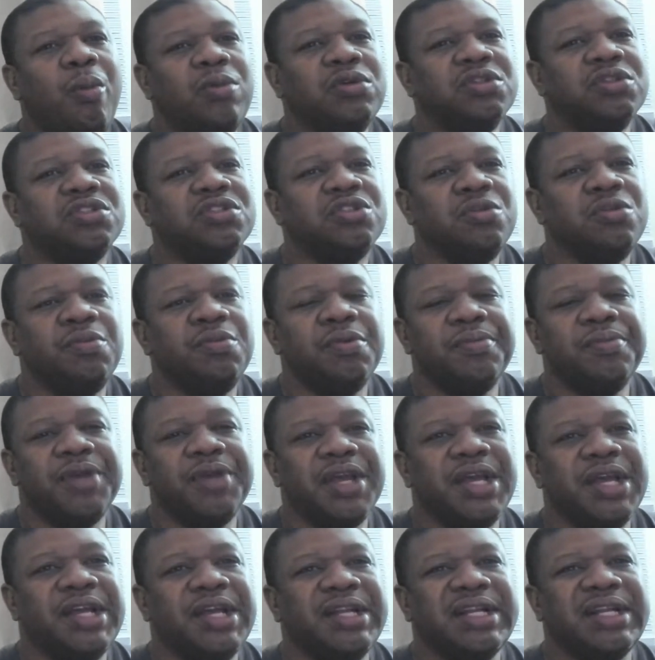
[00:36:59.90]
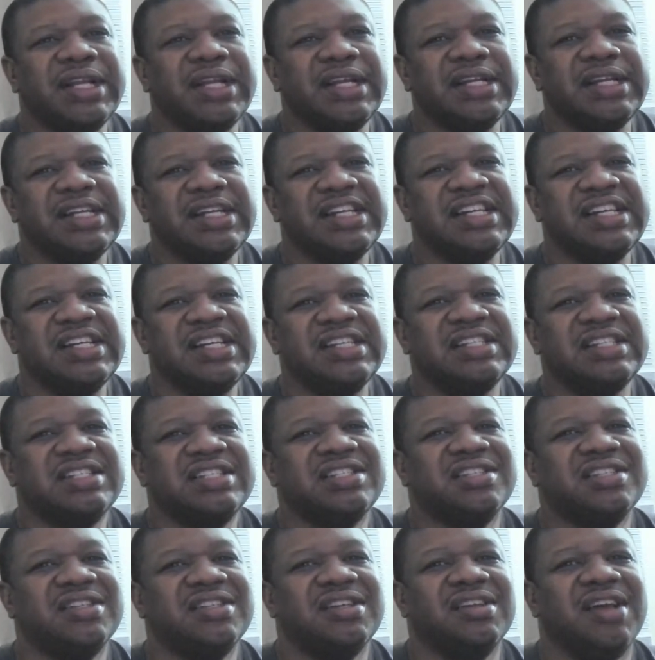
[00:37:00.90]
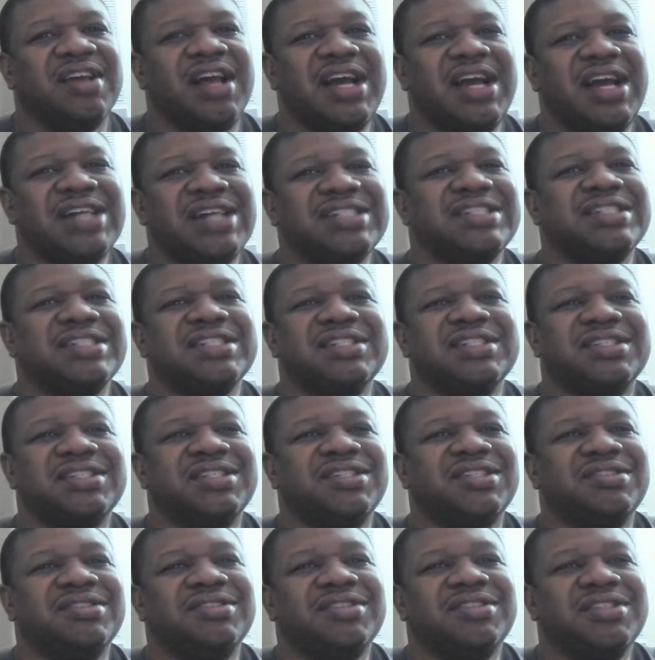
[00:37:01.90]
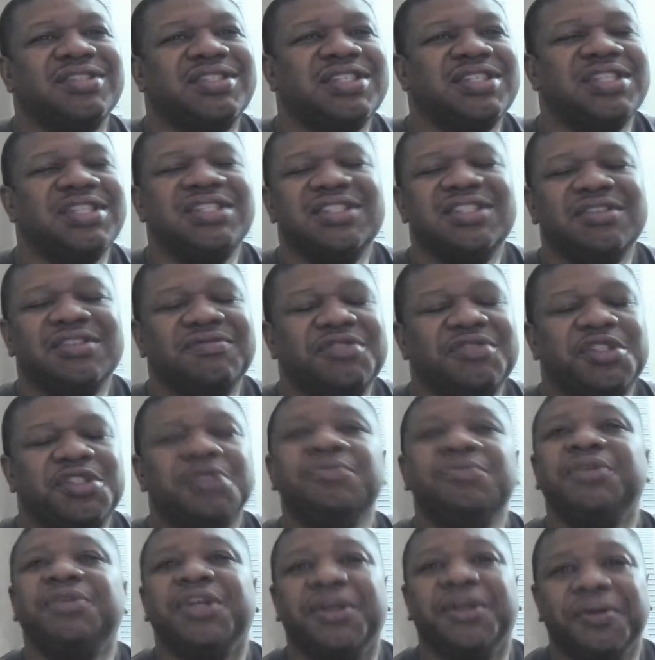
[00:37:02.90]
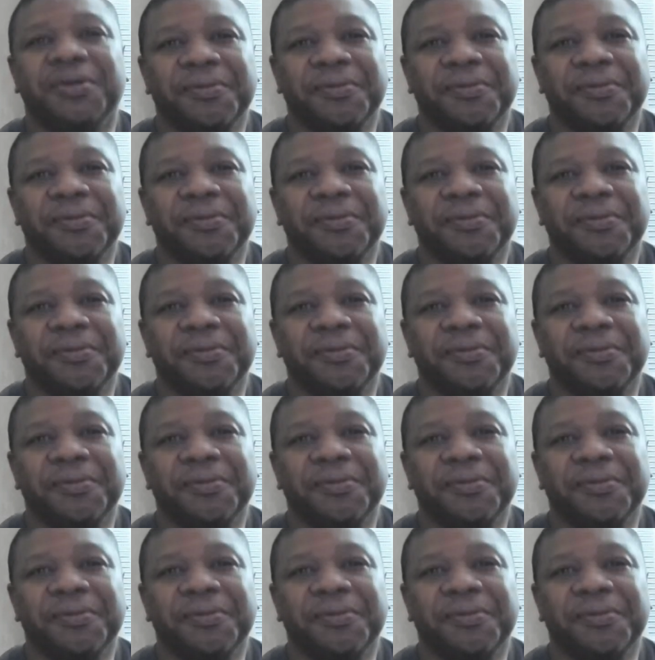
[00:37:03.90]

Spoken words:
Superman has this sense of duty